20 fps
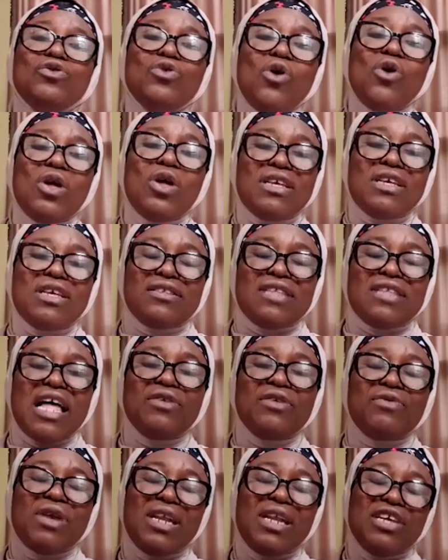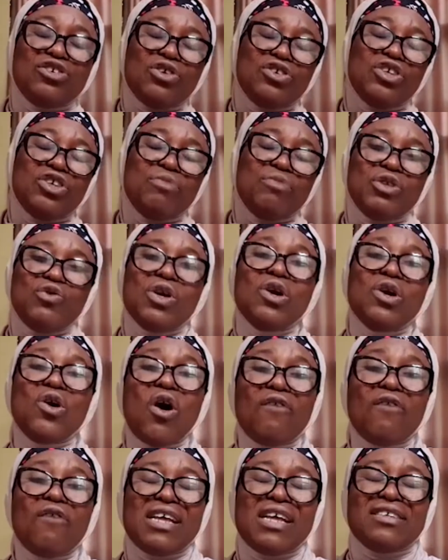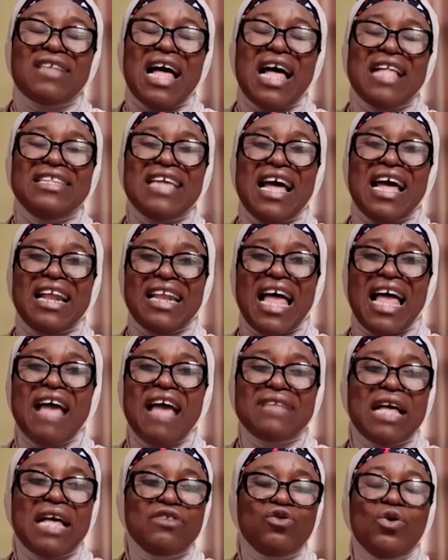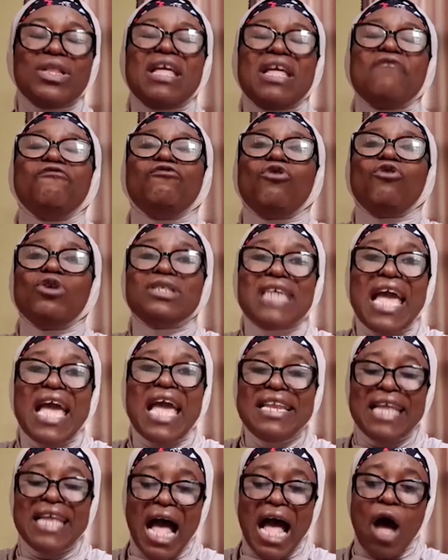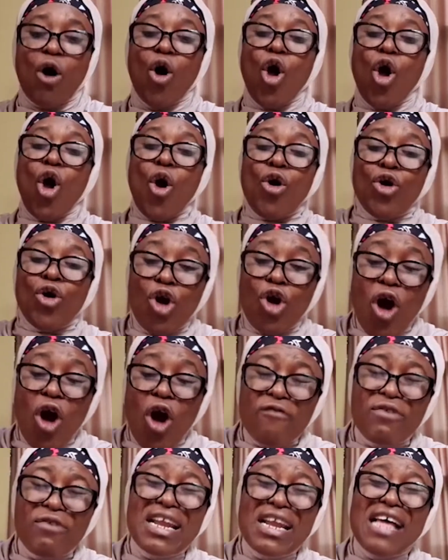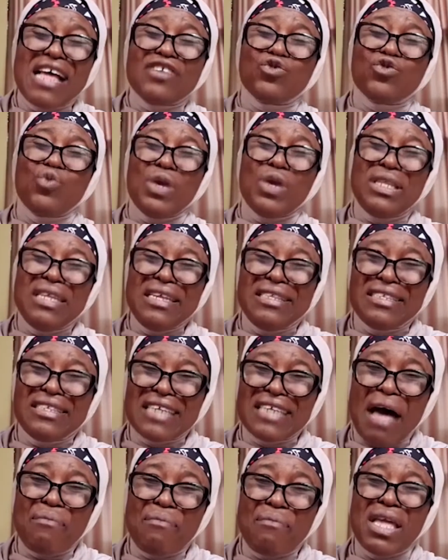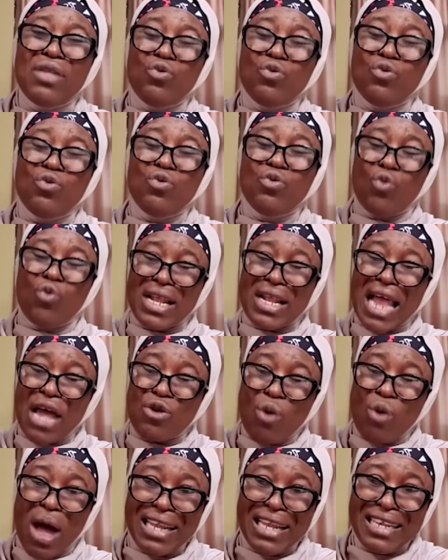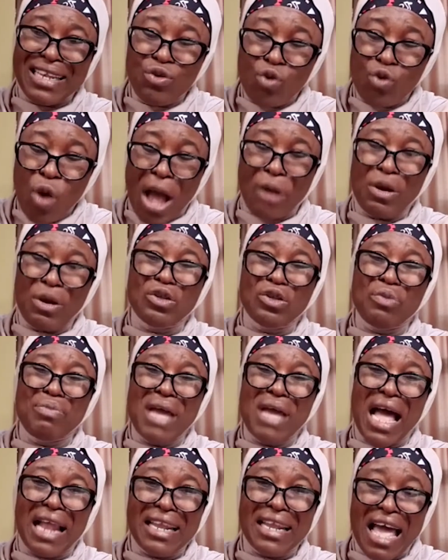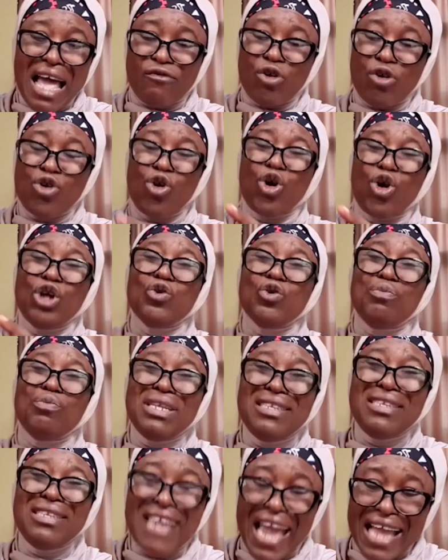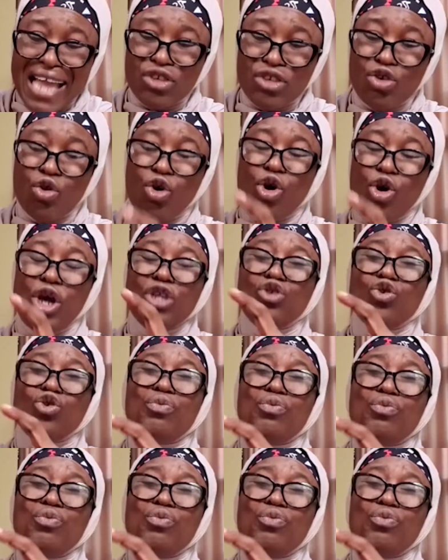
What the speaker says: do not understand the relationship between governance and their lives, and so they vote anyhow. Governance will determine whether you are going to be alive or you're going to be dead. You're going to,